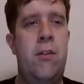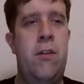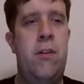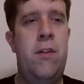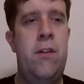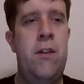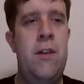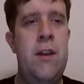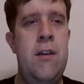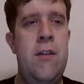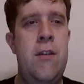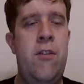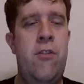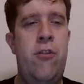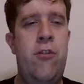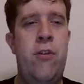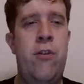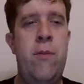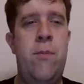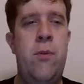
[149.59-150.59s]
This
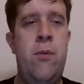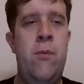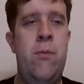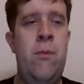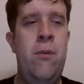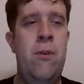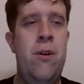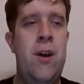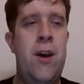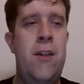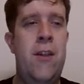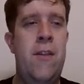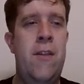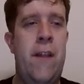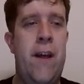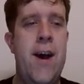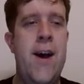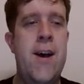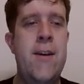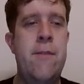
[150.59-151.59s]
triple and
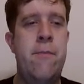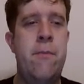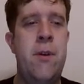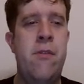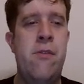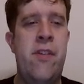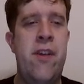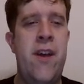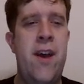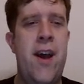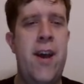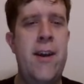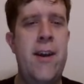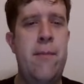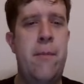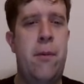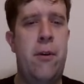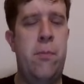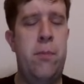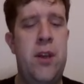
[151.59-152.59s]
that means that 8
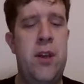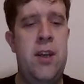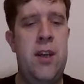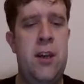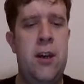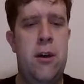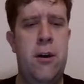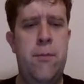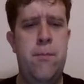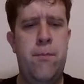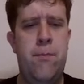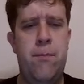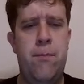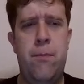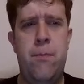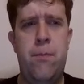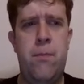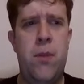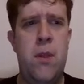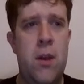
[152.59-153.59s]
must be here.
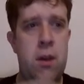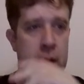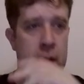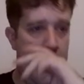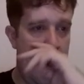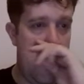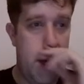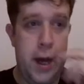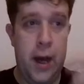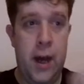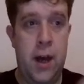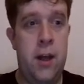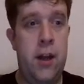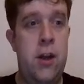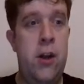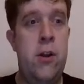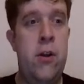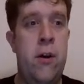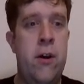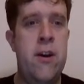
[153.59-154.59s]

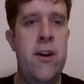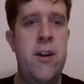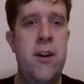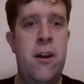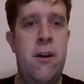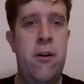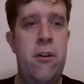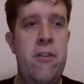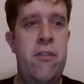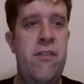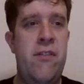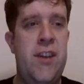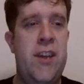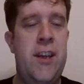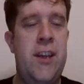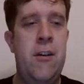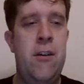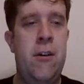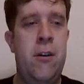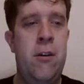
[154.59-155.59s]
9 over
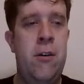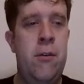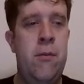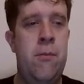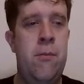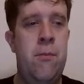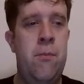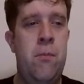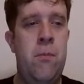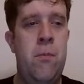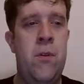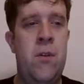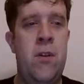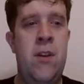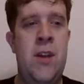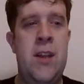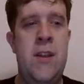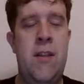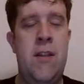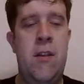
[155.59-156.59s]
here
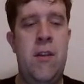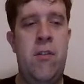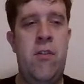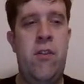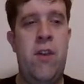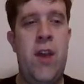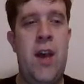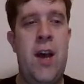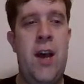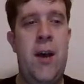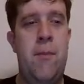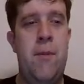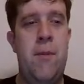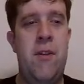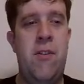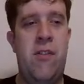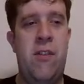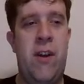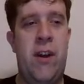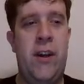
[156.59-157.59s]
in this
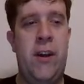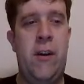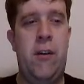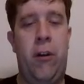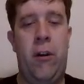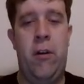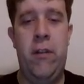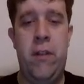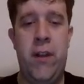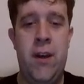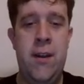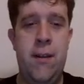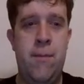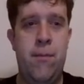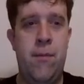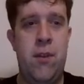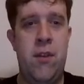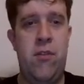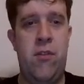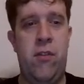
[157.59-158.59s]
means 9 can't go there.
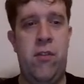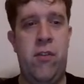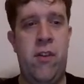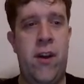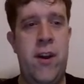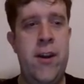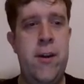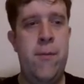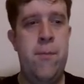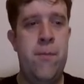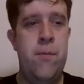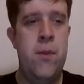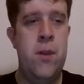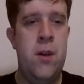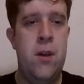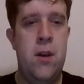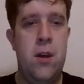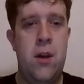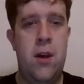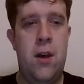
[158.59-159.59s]
This is 9.
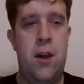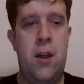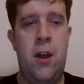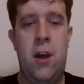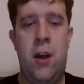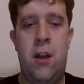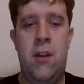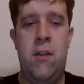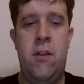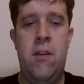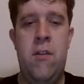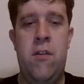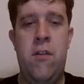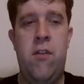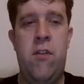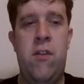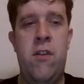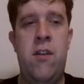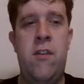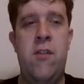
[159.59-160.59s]
This is
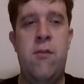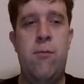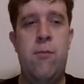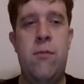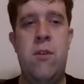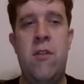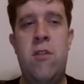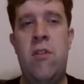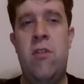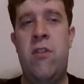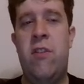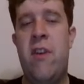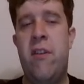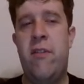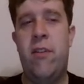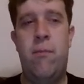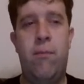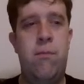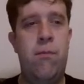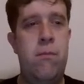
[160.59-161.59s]
6 and this is
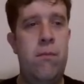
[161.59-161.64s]
7.